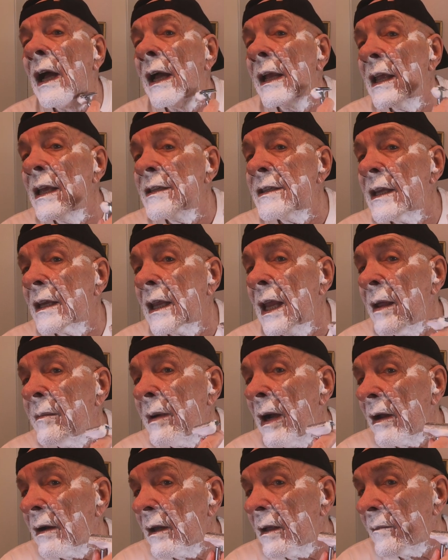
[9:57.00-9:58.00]
I guess it came
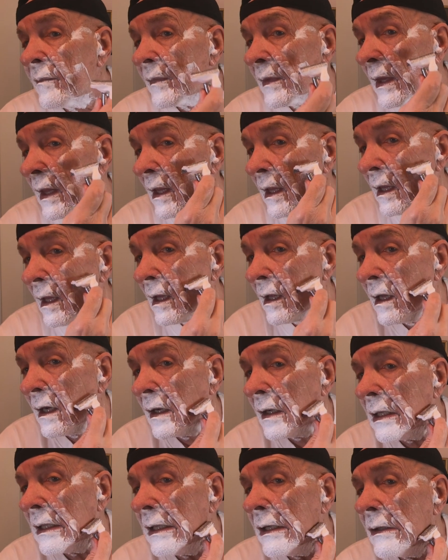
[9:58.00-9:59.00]
out I
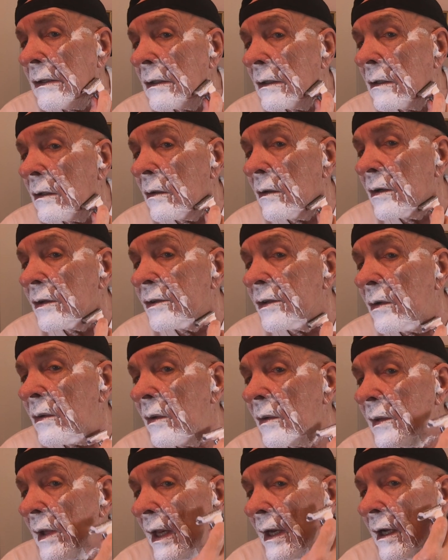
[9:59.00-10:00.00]
don't know, a year ago or
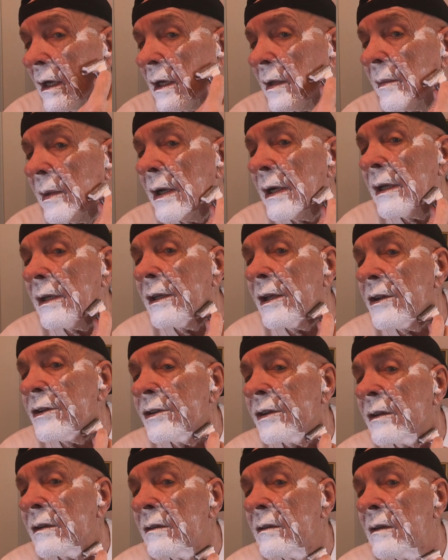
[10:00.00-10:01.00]
so with an unlimited
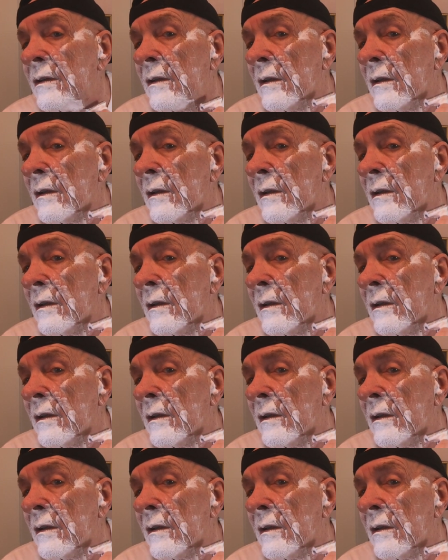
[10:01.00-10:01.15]
edition.